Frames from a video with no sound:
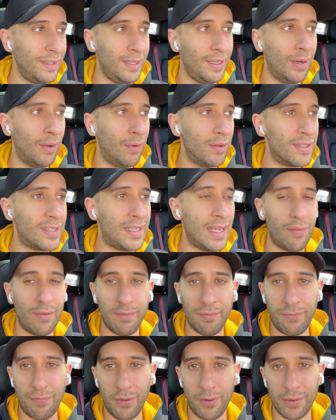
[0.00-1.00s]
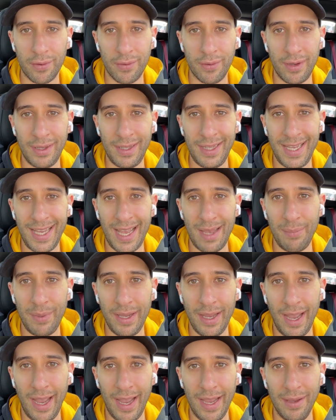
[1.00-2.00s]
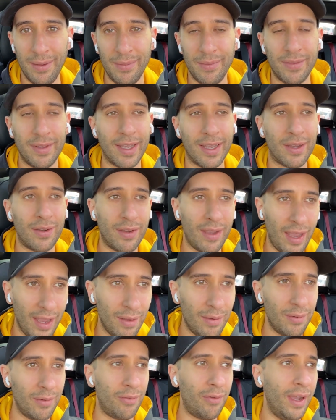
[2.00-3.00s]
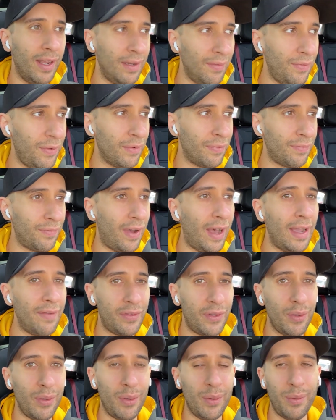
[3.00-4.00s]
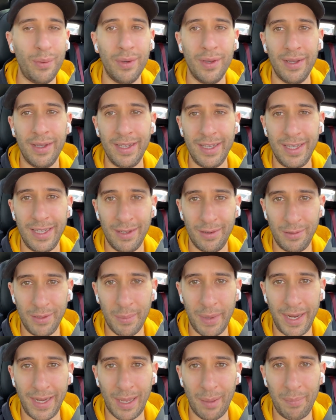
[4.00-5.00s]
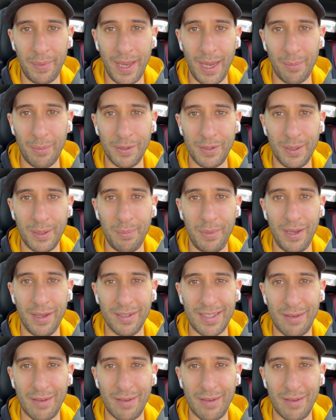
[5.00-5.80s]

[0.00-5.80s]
you know, a seven footer in the N B A. Like, okay, great. If you're five two, you know, you might not be able to be a